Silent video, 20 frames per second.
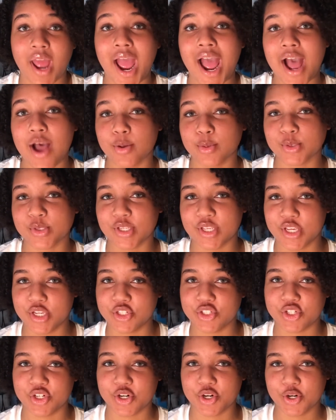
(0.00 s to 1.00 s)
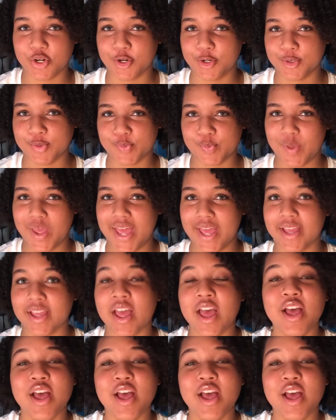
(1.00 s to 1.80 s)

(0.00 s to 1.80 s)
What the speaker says: how to get your curls back.